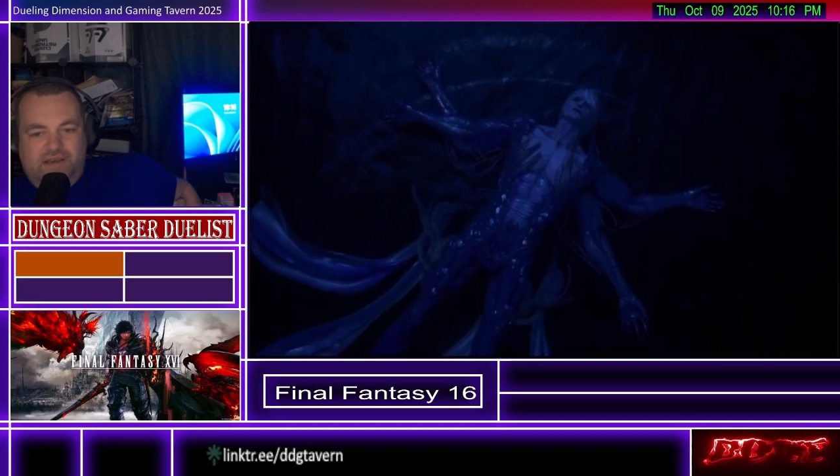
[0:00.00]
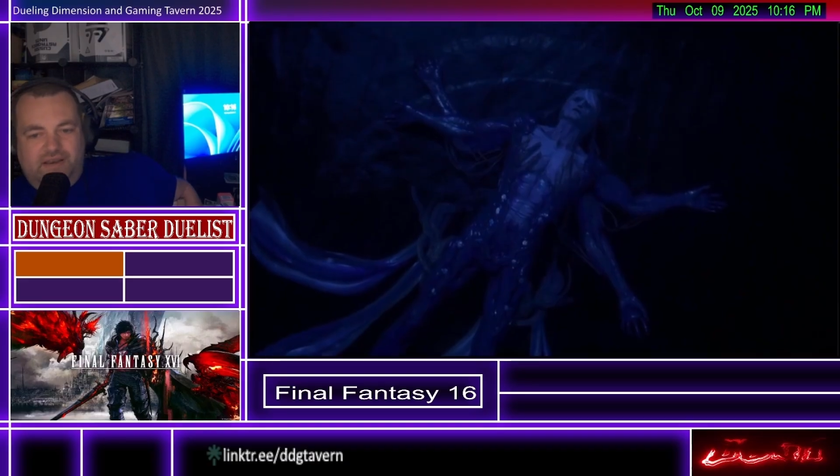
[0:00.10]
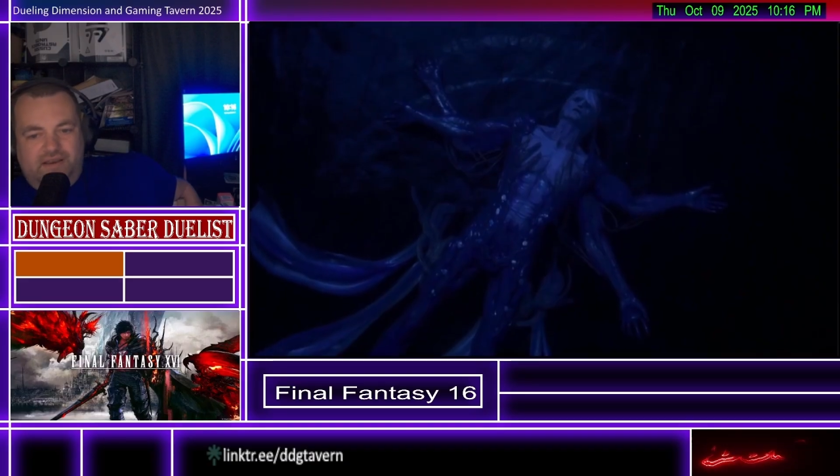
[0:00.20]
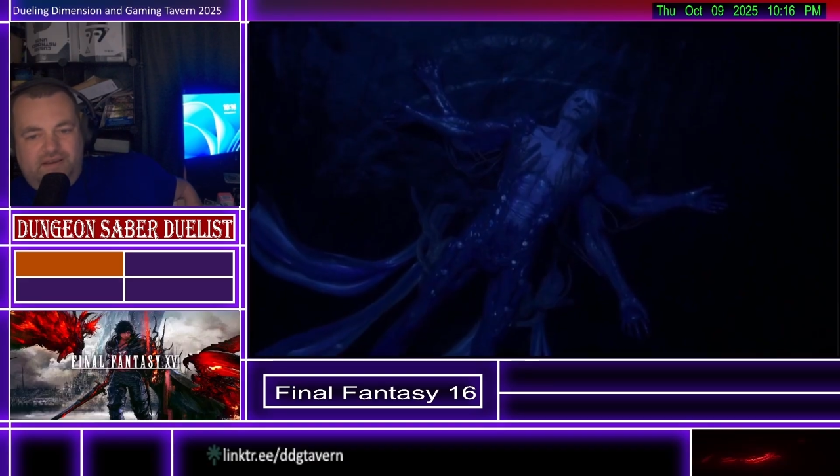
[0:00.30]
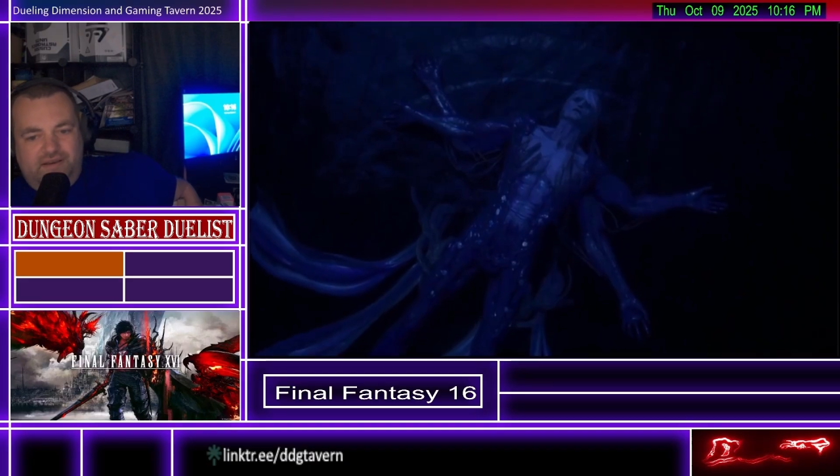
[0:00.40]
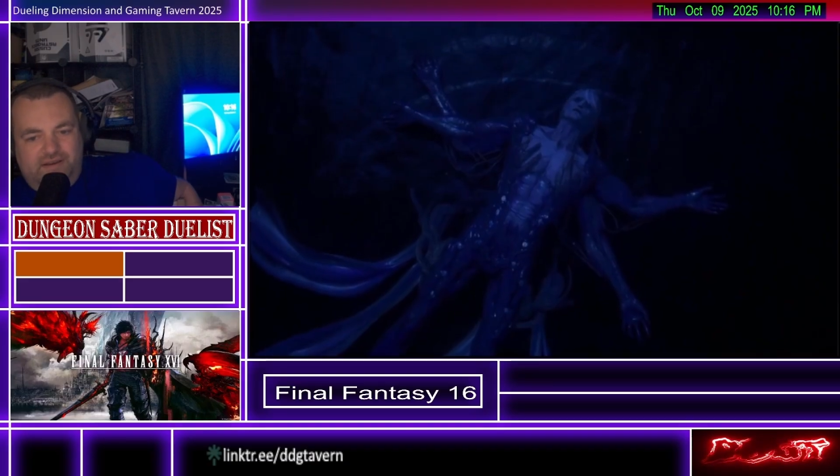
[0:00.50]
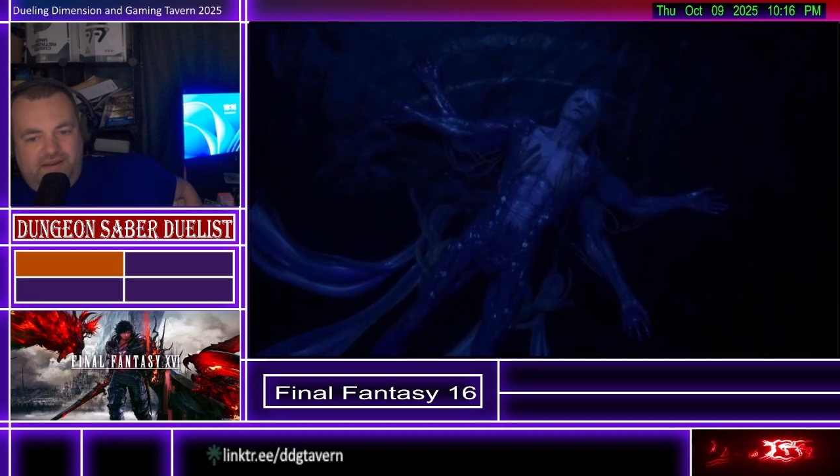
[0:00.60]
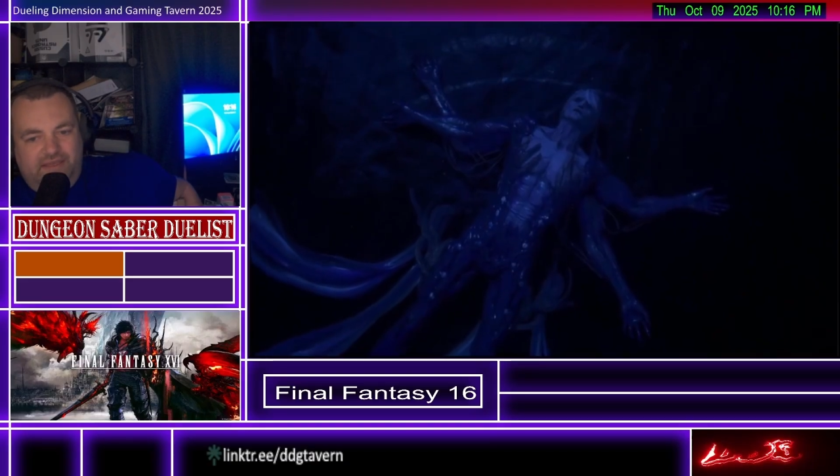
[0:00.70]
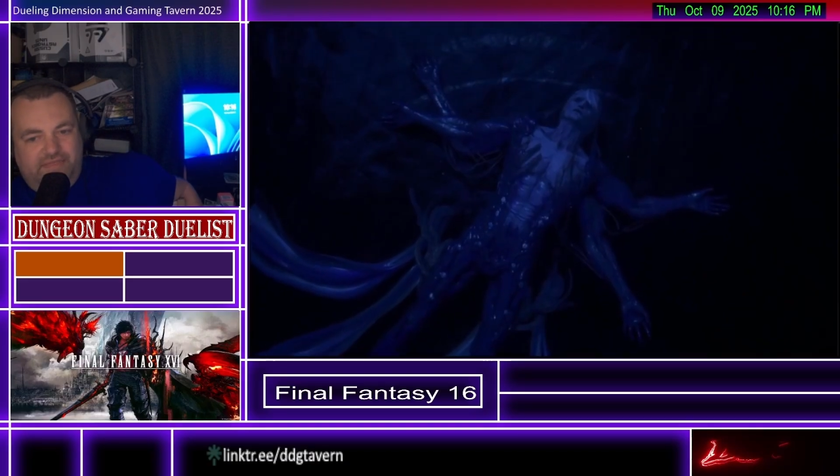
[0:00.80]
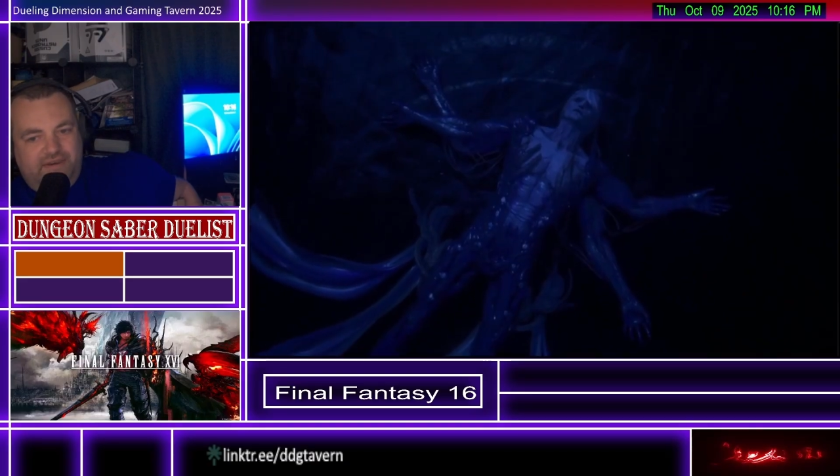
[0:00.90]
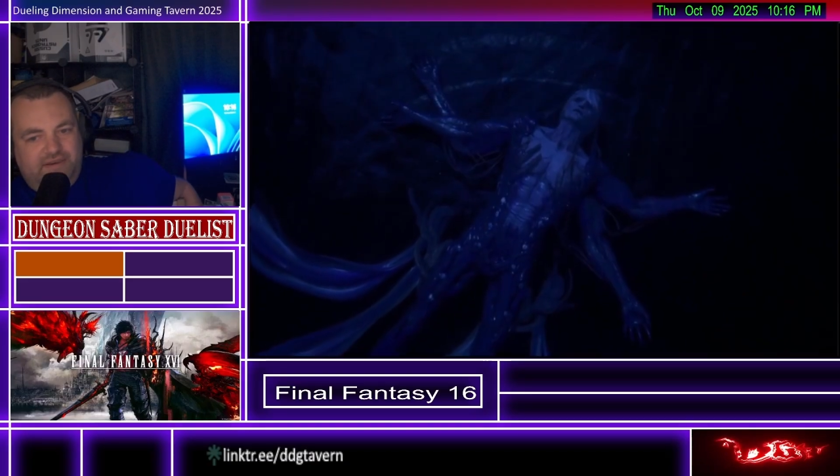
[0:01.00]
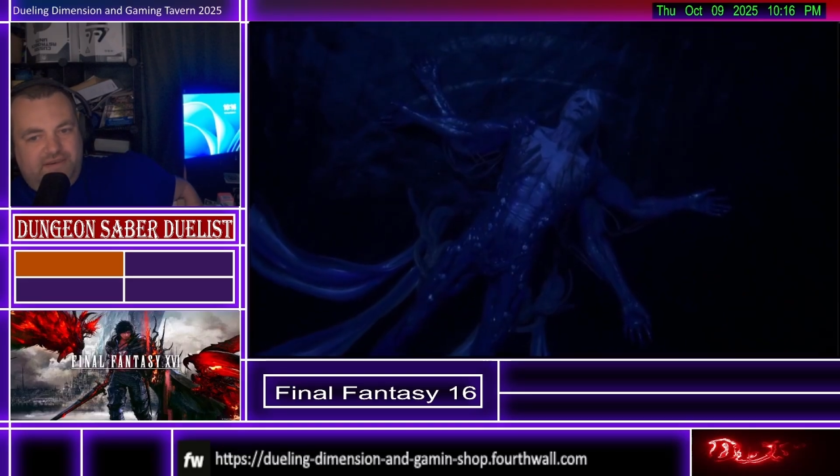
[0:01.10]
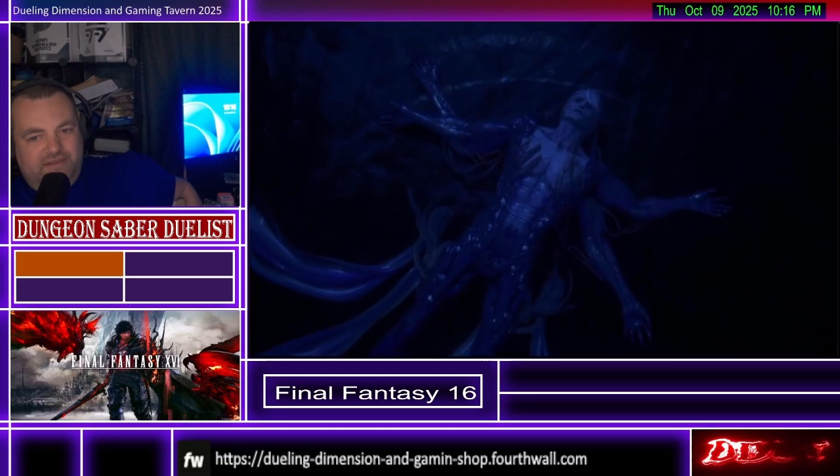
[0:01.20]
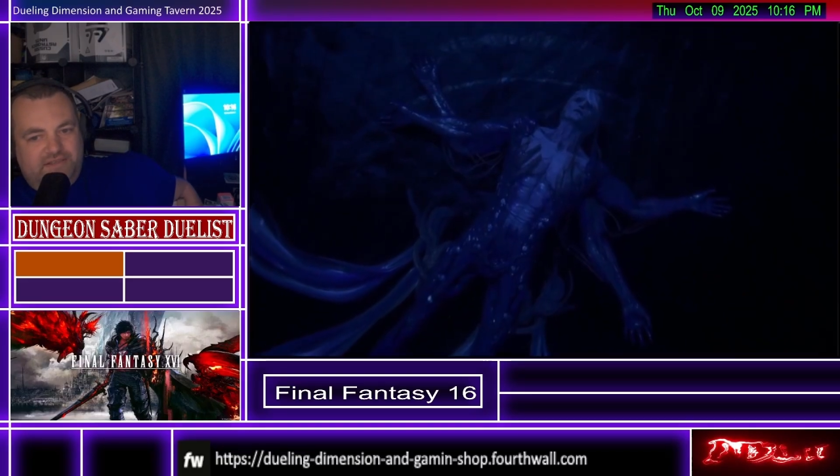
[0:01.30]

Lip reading: and then in